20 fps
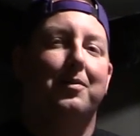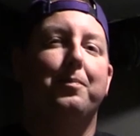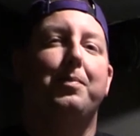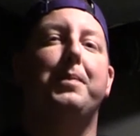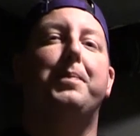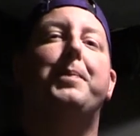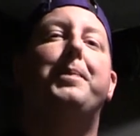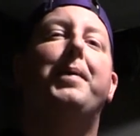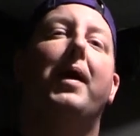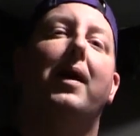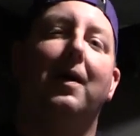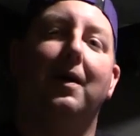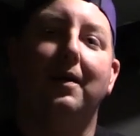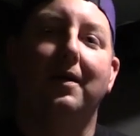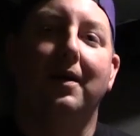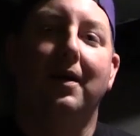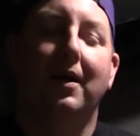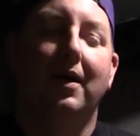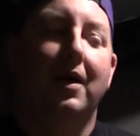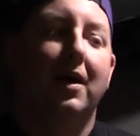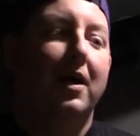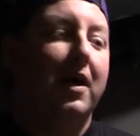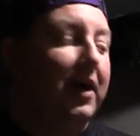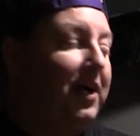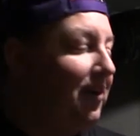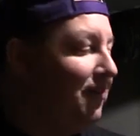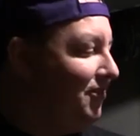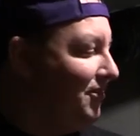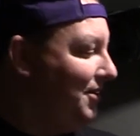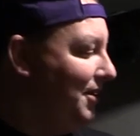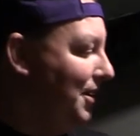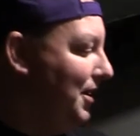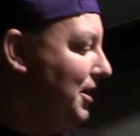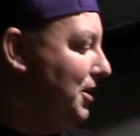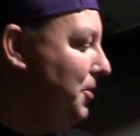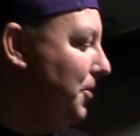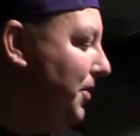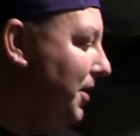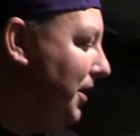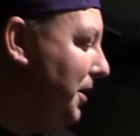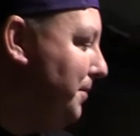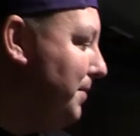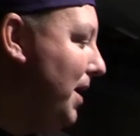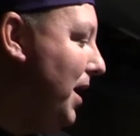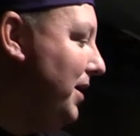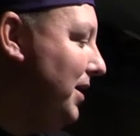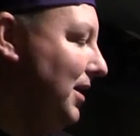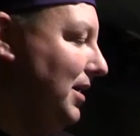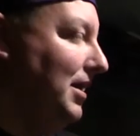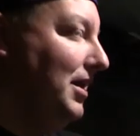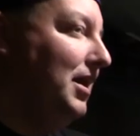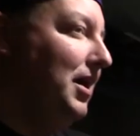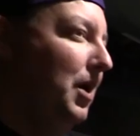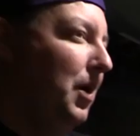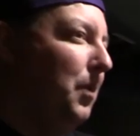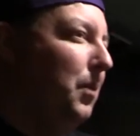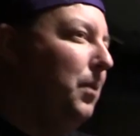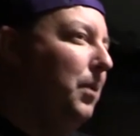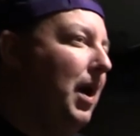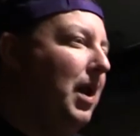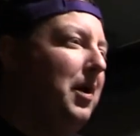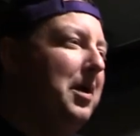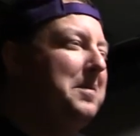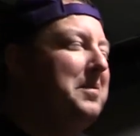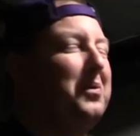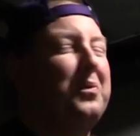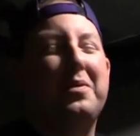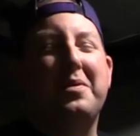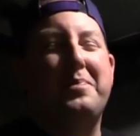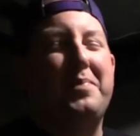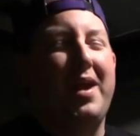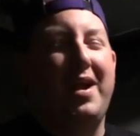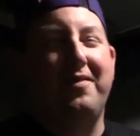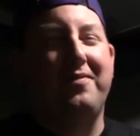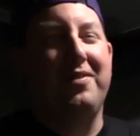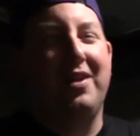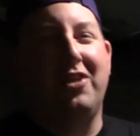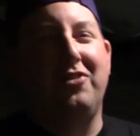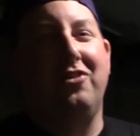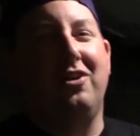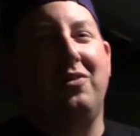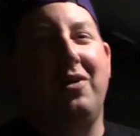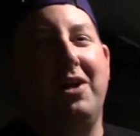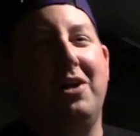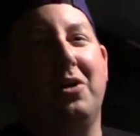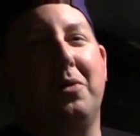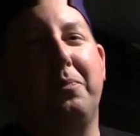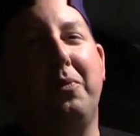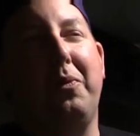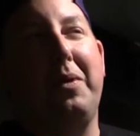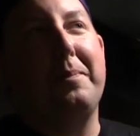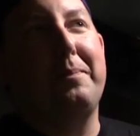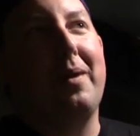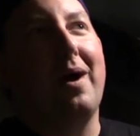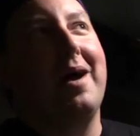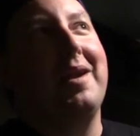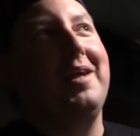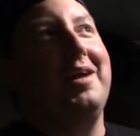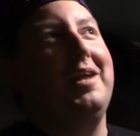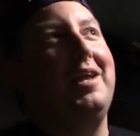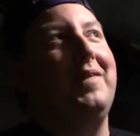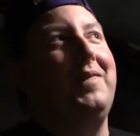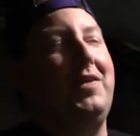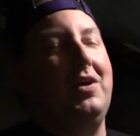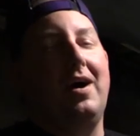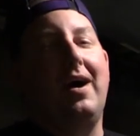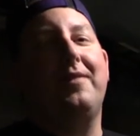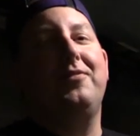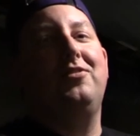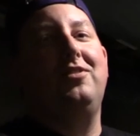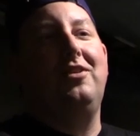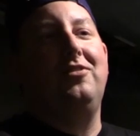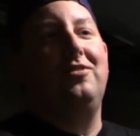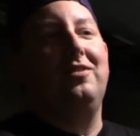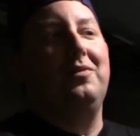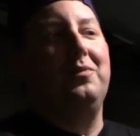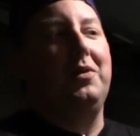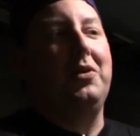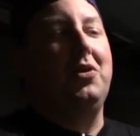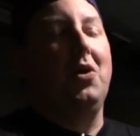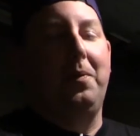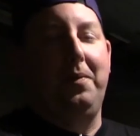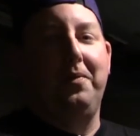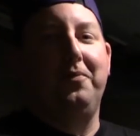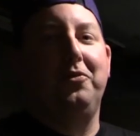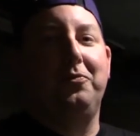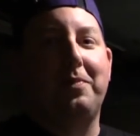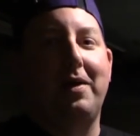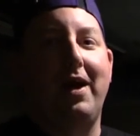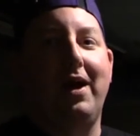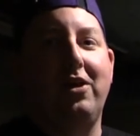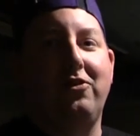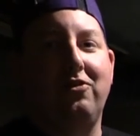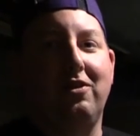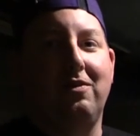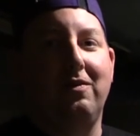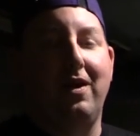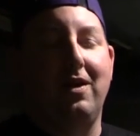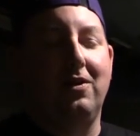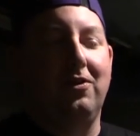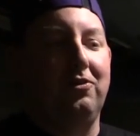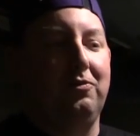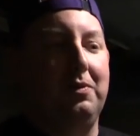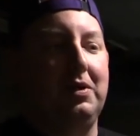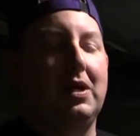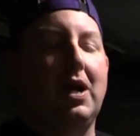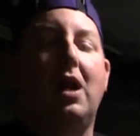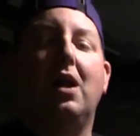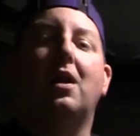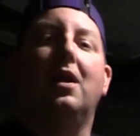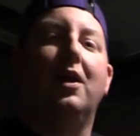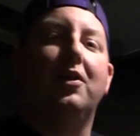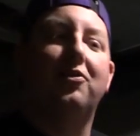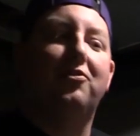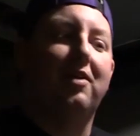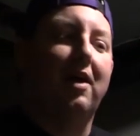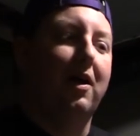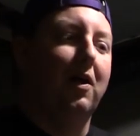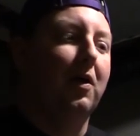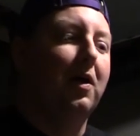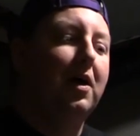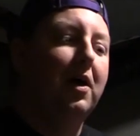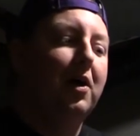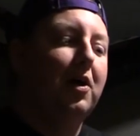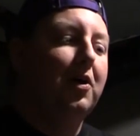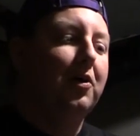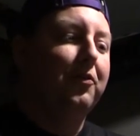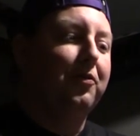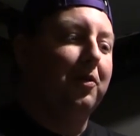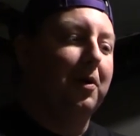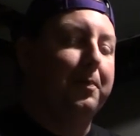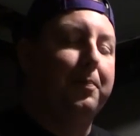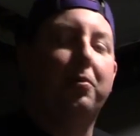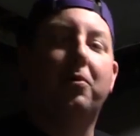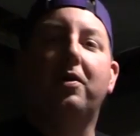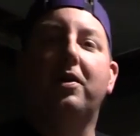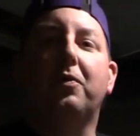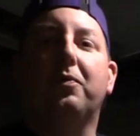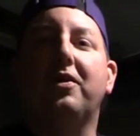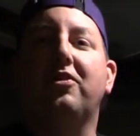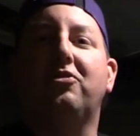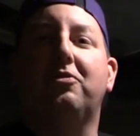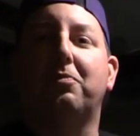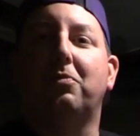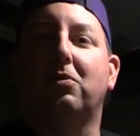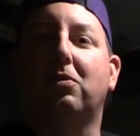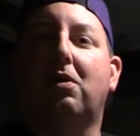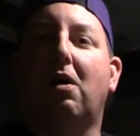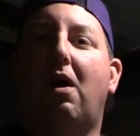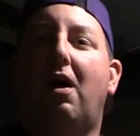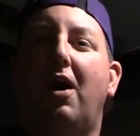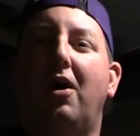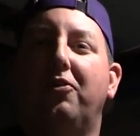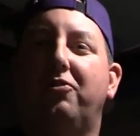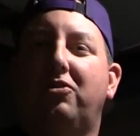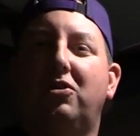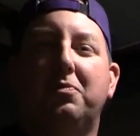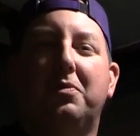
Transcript: Be prepared, because you think about it, I don't even know what we paid for that generator, but we bought it in the off season when nobody was buying generators, and we got it on sale for a pretty reasonable cost.